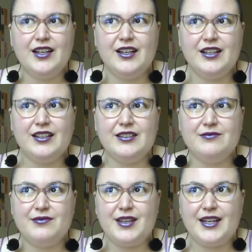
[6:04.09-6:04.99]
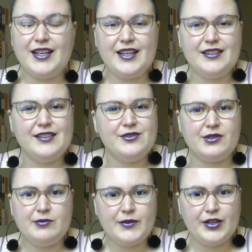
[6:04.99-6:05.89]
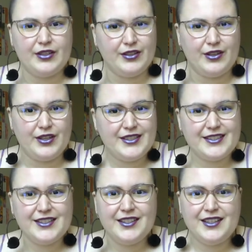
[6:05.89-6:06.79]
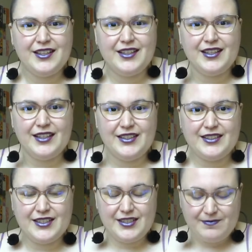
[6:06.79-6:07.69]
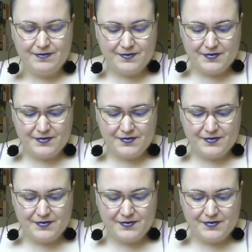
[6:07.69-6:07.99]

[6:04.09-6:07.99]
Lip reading: And I get this dream quite a lot lately,